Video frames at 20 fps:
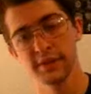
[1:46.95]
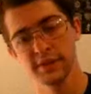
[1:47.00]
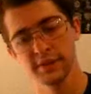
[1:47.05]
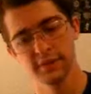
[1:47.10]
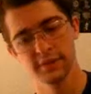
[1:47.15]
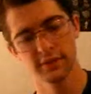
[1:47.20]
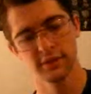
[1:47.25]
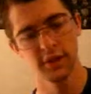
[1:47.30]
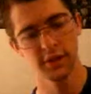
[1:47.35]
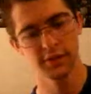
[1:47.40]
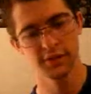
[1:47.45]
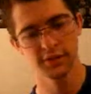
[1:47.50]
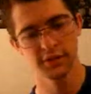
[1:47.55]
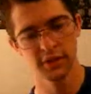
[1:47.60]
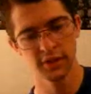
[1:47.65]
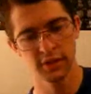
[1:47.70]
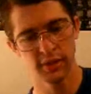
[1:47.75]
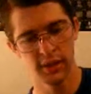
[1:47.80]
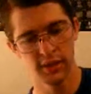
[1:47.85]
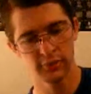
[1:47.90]
I got
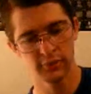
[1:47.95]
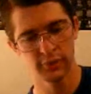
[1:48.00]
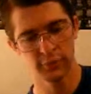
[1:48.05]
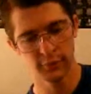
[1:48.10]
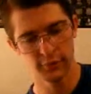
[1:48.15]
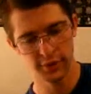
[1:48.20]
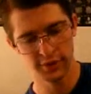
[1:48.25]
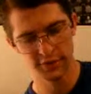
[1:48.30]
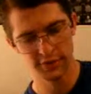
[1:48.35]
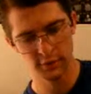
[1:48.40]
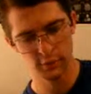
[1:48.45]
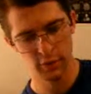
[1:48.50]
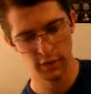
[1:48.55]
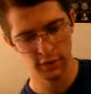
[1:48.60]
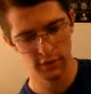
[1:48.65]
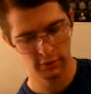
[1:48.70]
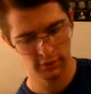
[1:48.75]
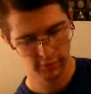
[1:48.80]
this online for free somewhere.